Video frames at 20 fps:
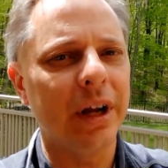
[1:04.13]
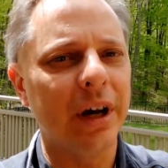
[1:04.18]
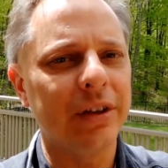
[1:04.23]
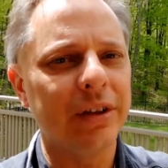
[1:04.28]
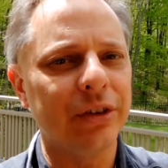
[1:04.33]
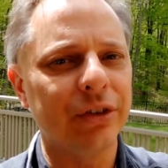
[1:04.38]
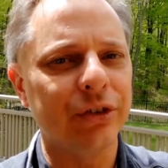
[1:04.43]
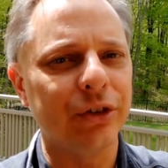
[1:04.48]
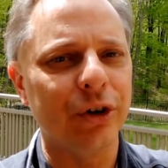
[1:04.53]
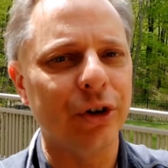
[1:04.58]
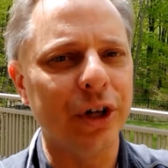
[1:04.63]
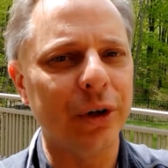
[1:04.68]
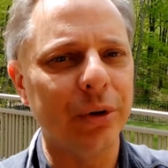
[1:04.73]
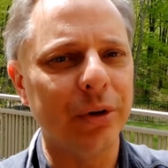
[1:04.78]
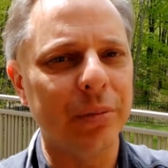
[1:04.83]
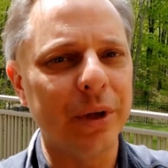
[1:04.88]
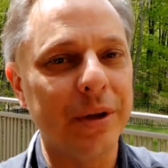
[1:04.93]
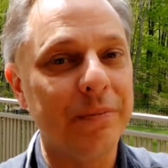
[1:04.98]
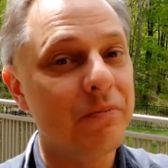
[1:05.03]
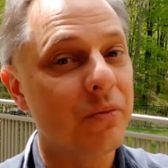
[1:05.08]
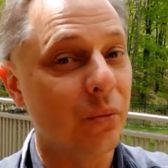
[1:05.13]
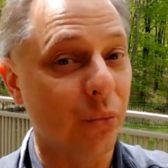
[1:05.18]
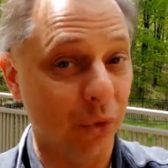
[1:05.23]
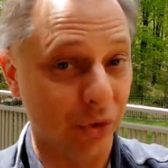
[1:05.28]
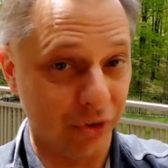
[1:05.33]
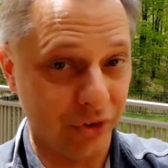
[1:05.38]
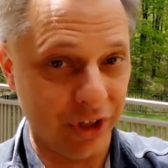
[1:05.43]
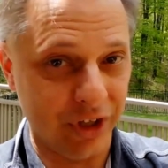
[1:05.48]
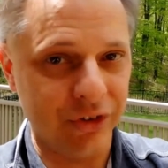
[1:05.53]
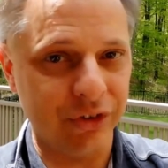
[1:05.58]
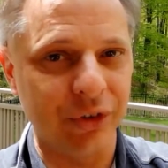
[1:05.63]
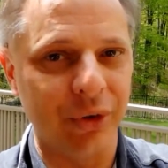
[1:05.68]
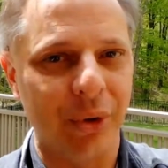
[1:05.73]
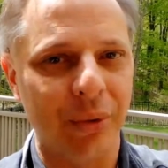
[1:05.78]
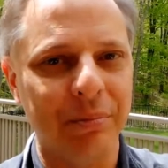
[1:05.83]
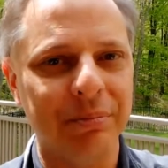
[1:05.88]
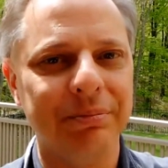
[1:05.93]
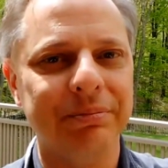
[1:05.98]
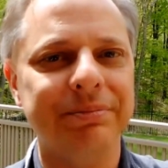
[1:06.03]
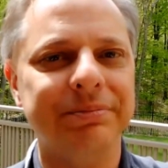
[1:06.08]
on this journey with me. We'll see you
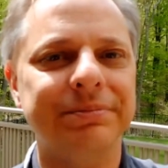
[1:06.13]
soon.